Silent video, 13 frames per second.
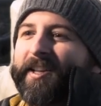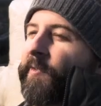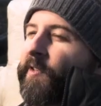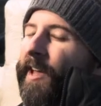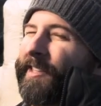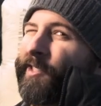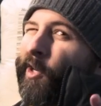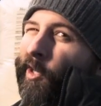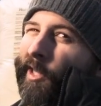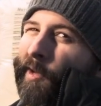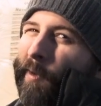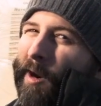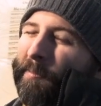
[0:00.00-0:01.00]
So that's
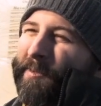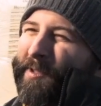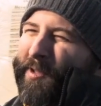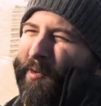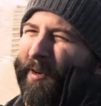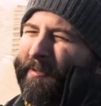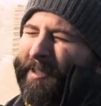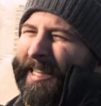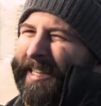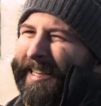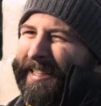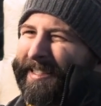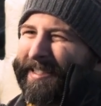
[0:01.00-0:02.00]
currently where I'm sort of
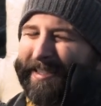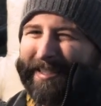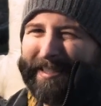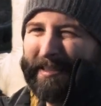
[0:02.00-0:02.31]
leaning, is just